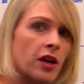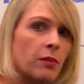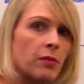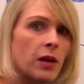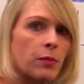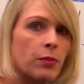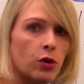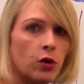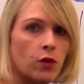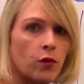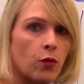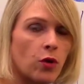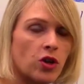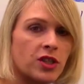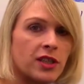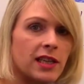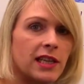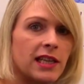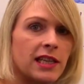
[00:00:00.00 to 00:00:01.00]
people who've
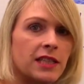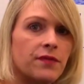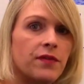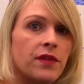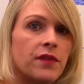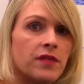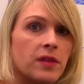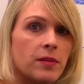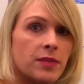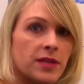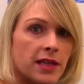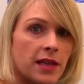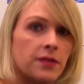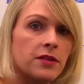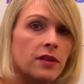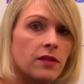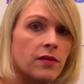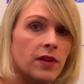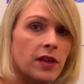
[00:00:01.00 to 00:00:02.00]
watched at least
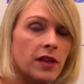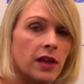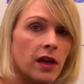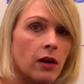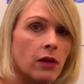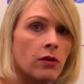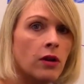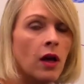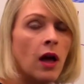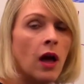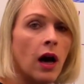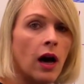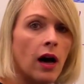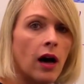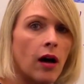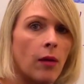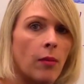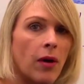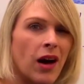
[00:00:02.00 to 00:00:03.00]
50% of the video.
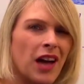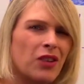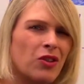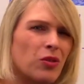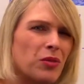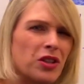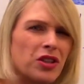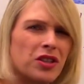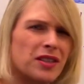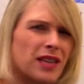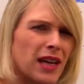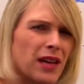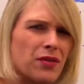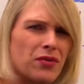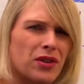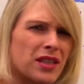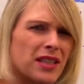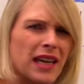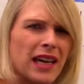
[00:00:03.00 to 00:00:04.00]
I normally just say
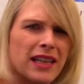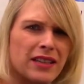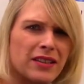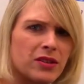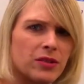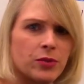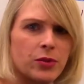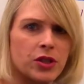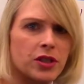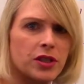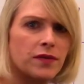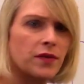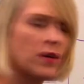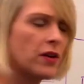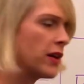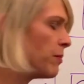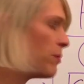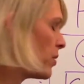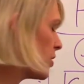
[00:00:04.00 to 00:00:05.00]
3 seconds, which is fine, but